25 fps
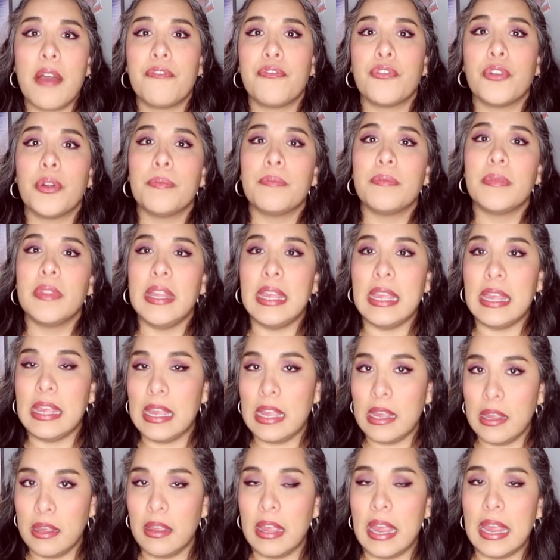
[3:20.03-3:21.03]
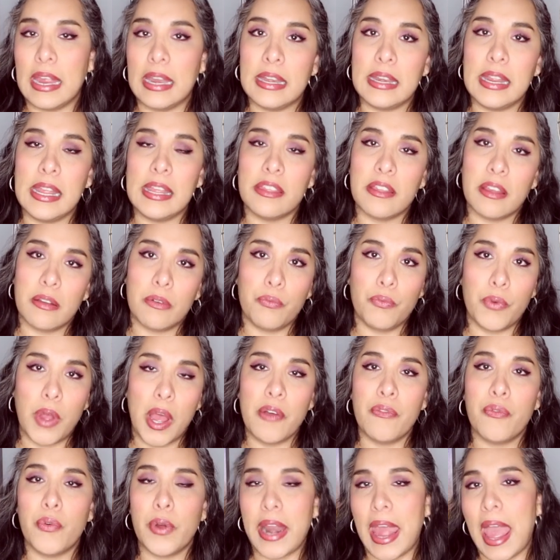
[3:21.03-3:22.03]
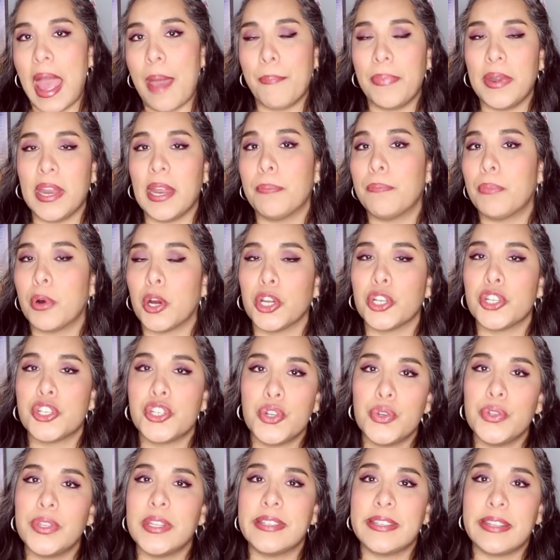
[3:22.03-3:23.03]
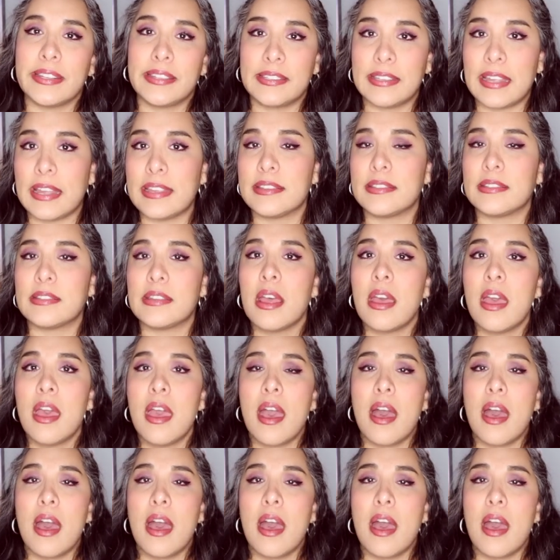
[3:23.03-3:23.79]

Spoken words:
from the ending of what happened in part 2, the success